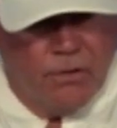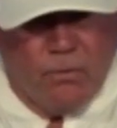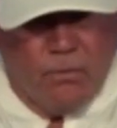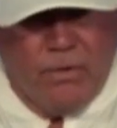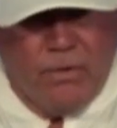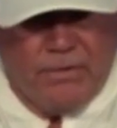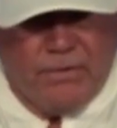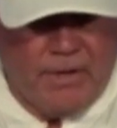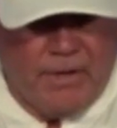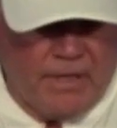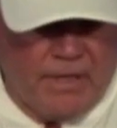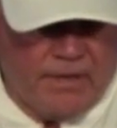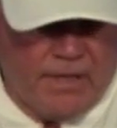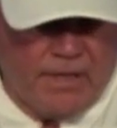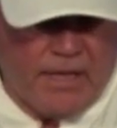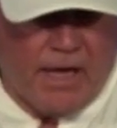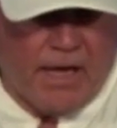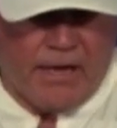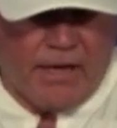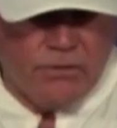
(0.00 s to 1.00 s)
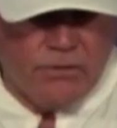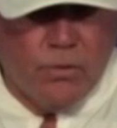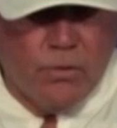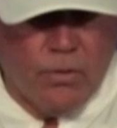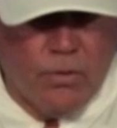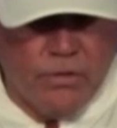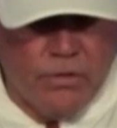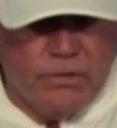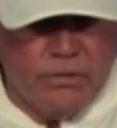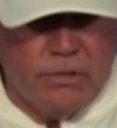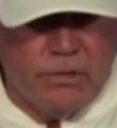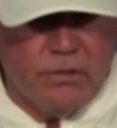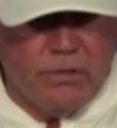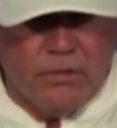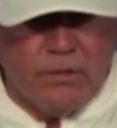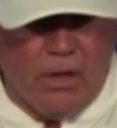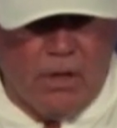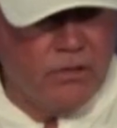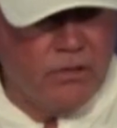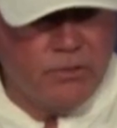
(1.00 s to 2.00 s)
with it, the eye towards
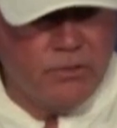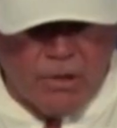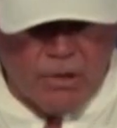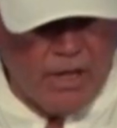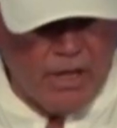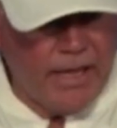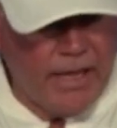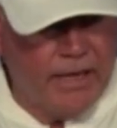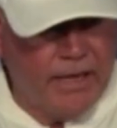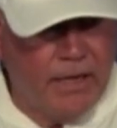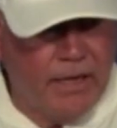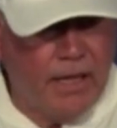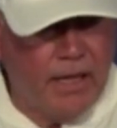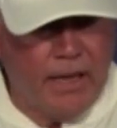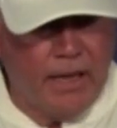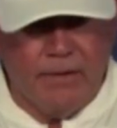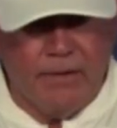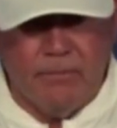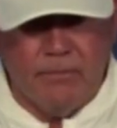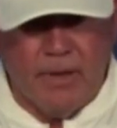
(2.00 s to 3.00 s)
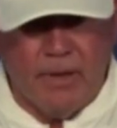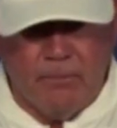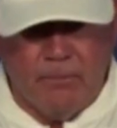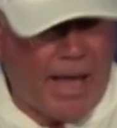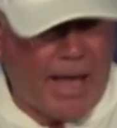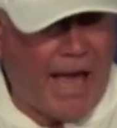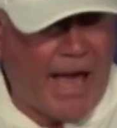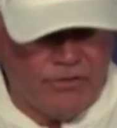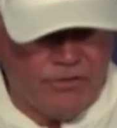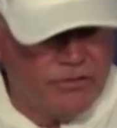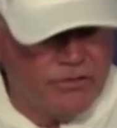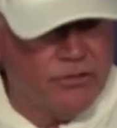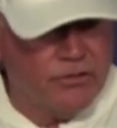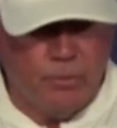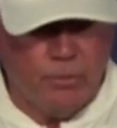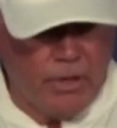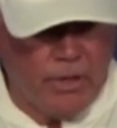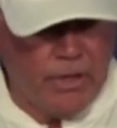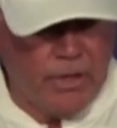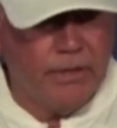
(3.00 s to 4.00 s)
Lugg's plan and, and
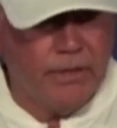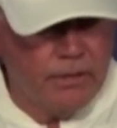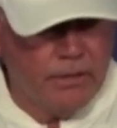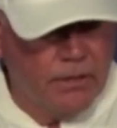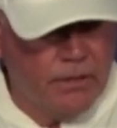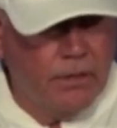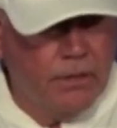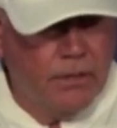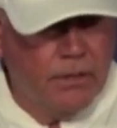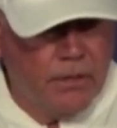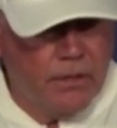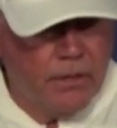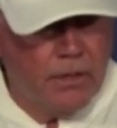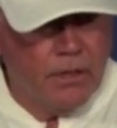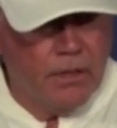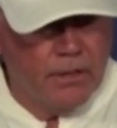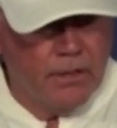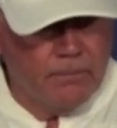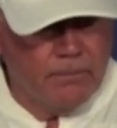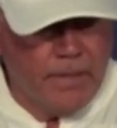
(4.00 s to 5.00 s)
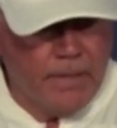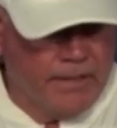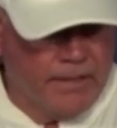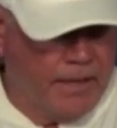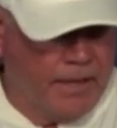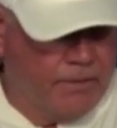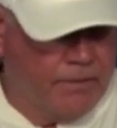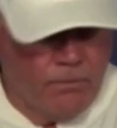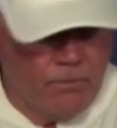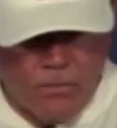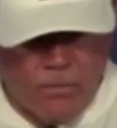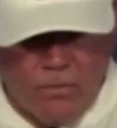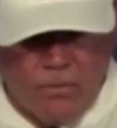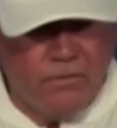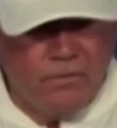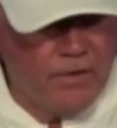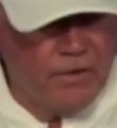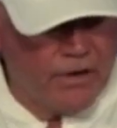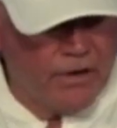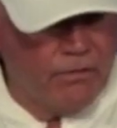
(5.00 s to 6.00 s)
Patterson's plan. Um, and then we'll
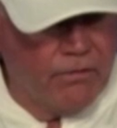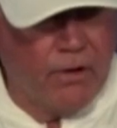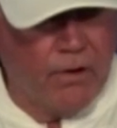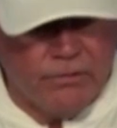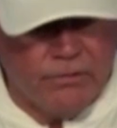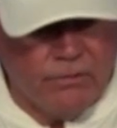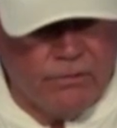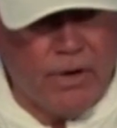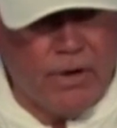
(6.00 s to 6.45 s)
figure out the